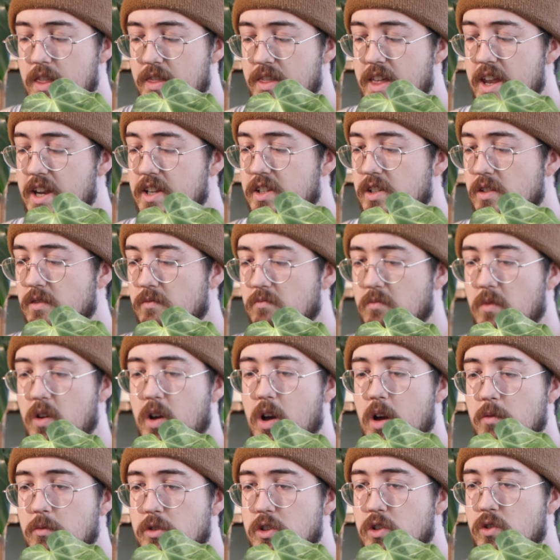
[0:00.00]
that is
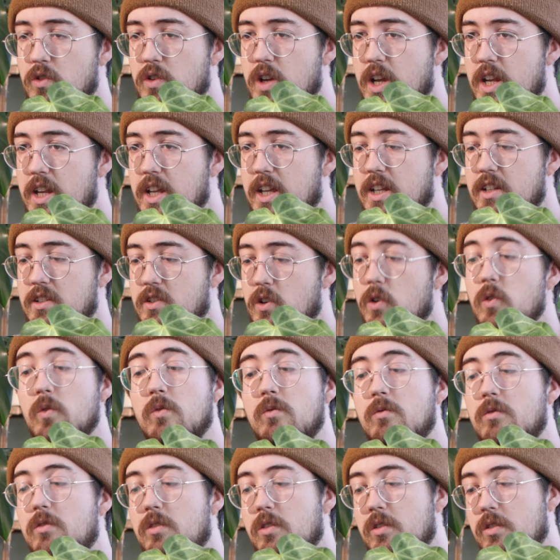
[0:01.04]
almost creating its
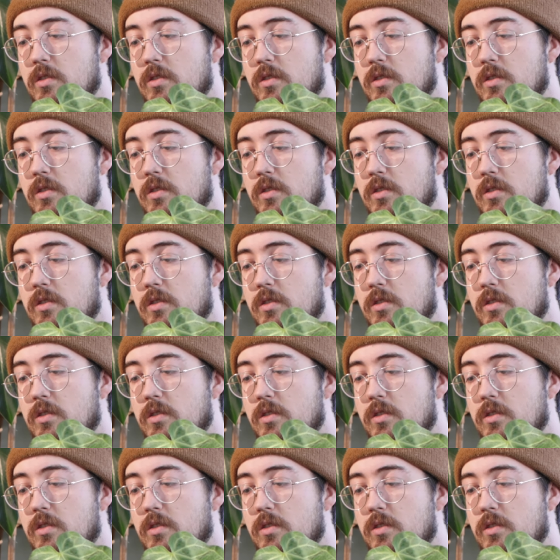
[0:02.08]
own